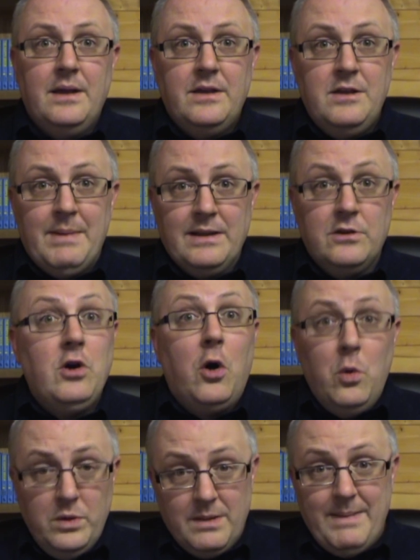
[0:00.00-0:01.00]
You might
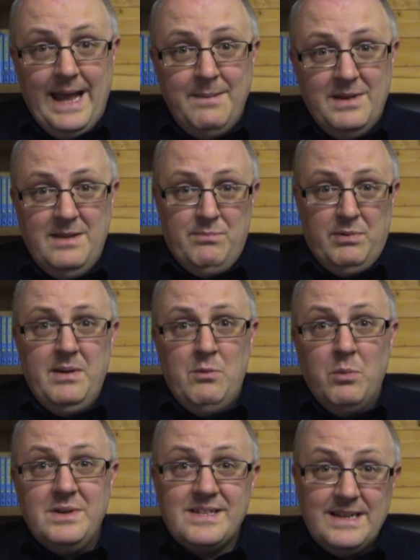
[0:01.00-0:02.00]
go to bed, but you probably
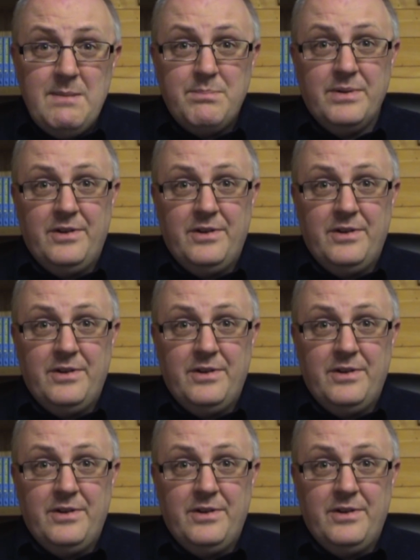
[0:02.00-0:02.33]
won't sleep